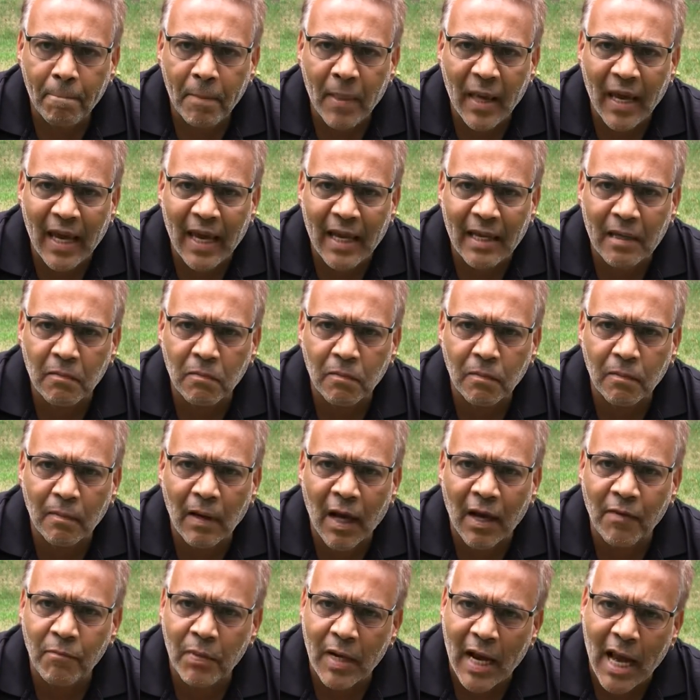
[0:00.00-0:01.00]
and
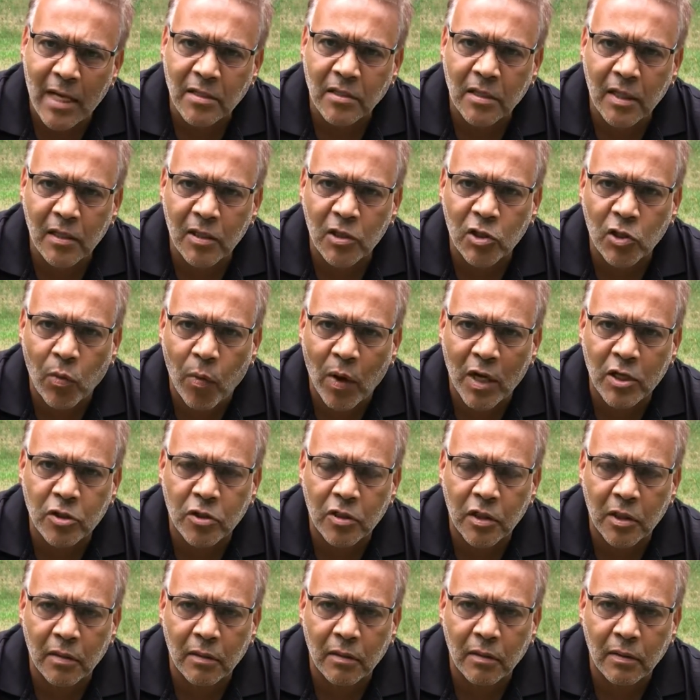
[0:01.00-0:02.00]
I've been asking this
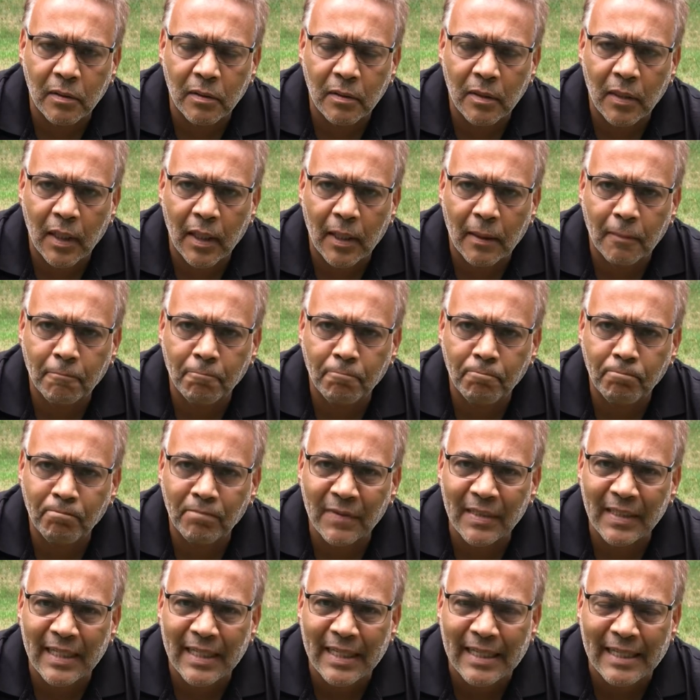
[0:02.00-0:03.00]
question,
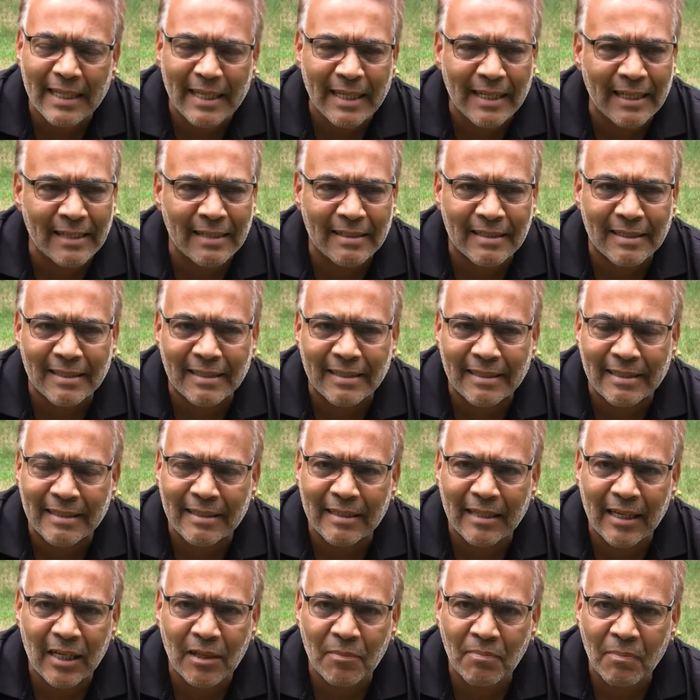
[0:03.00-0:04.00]
and it's
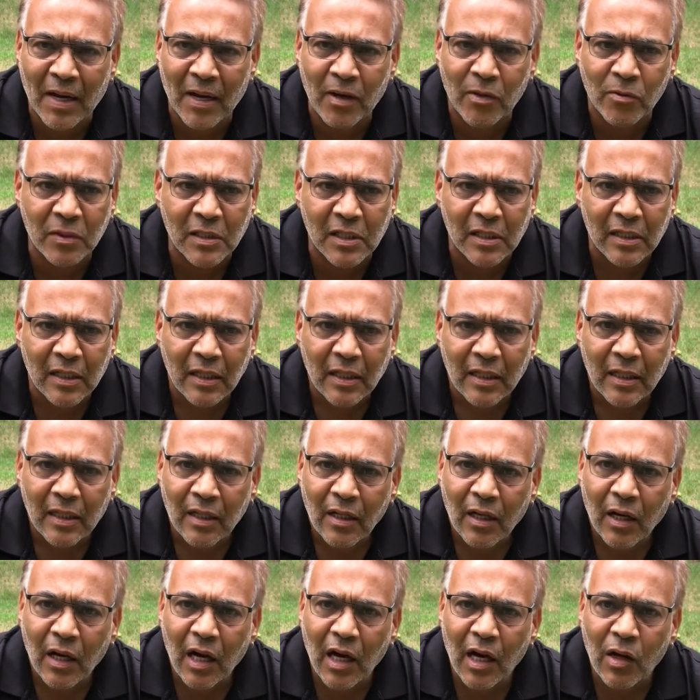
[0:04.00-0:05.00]
about
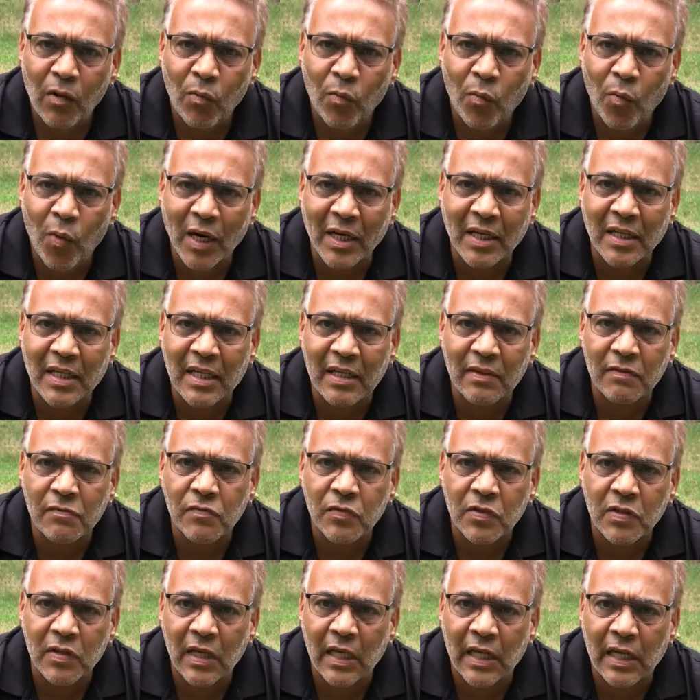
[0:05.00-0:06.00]
what
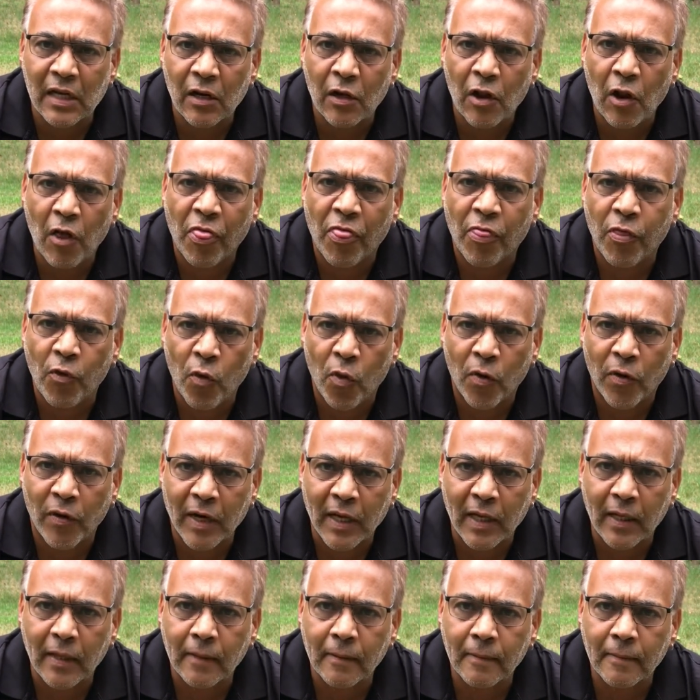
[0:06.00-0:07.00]
gives it an
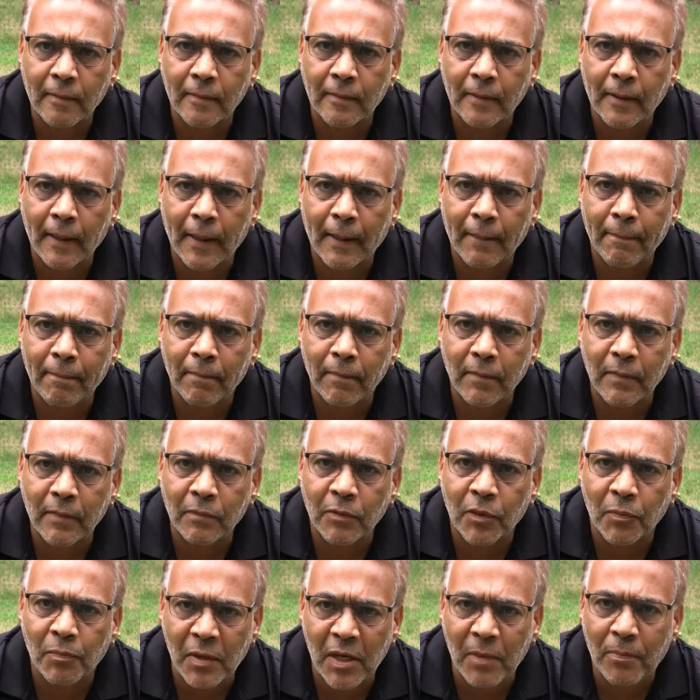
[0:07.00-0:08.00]
authority.
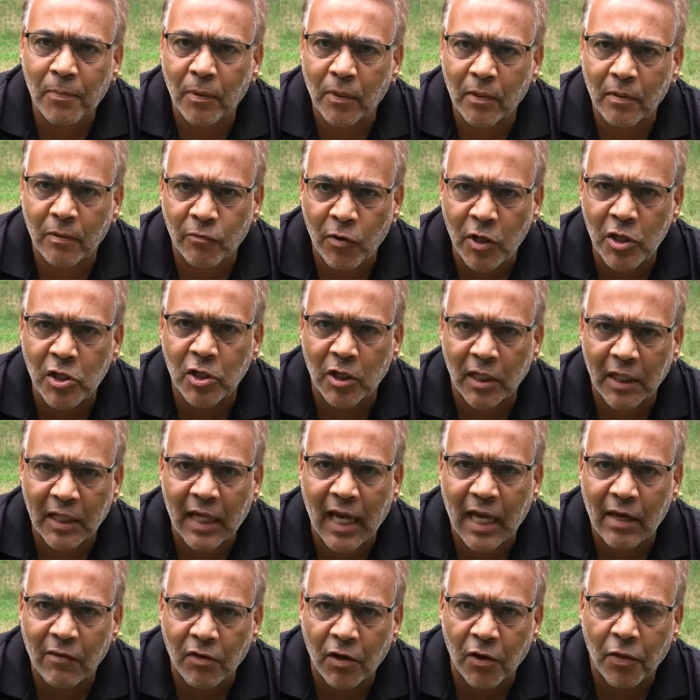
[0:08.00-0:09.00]
The people originally
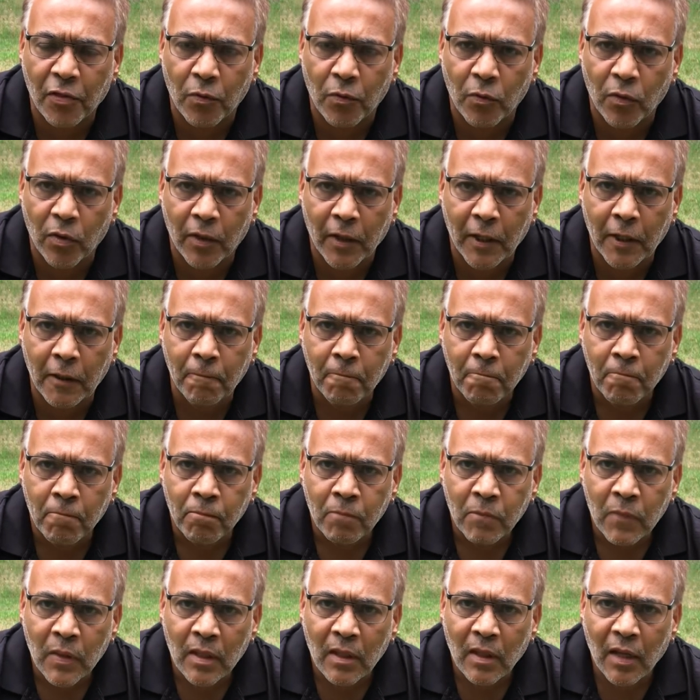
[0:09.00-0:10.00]
gave it authority,
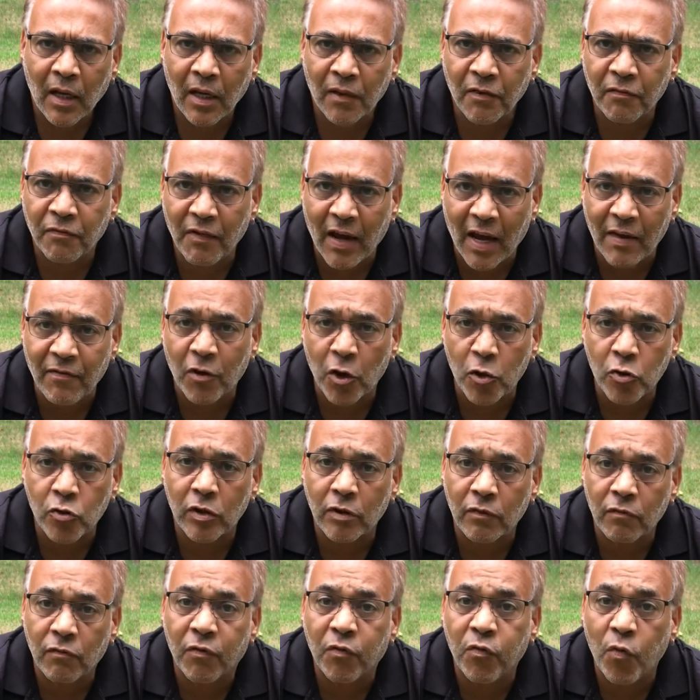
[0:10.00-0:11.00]
the
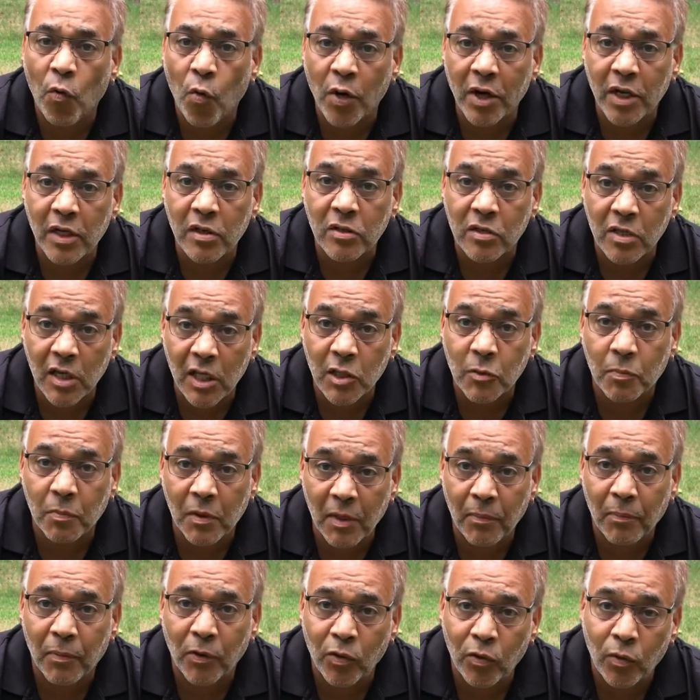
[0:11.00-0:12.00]
546
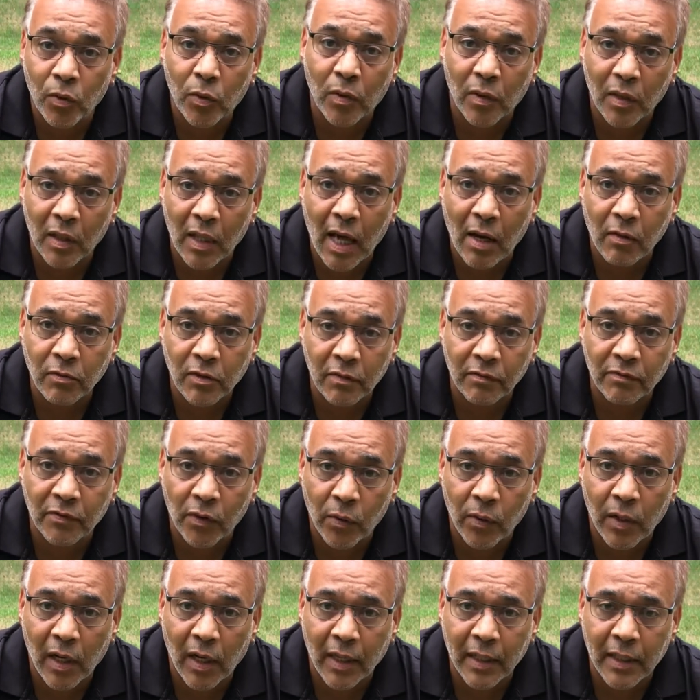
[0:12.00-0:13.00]
people who were allowed to
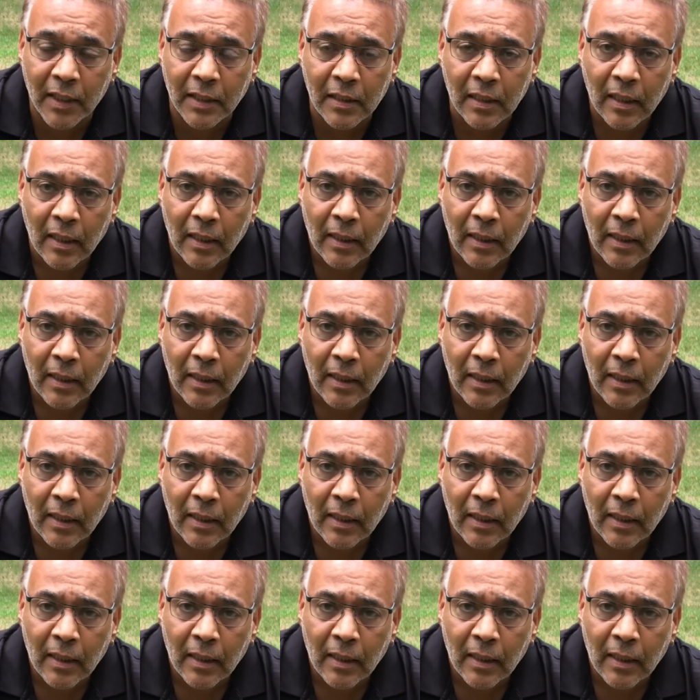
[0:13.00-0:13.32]
vote on it,